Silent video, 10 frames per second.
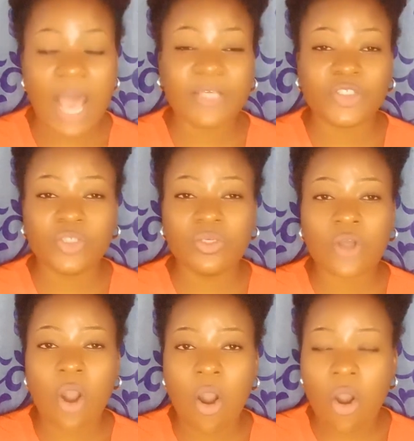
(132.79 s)
And she
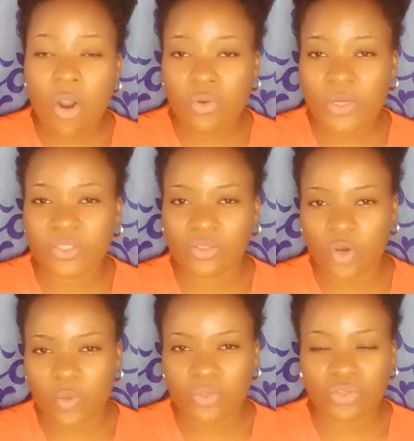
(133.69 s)
will always
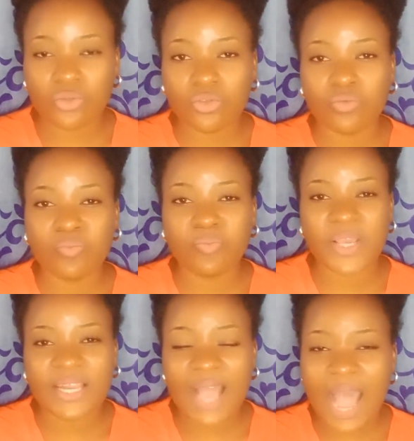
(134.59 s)
come to you to
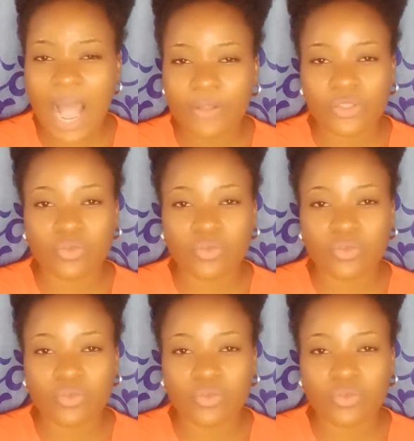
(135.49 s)
bail her out,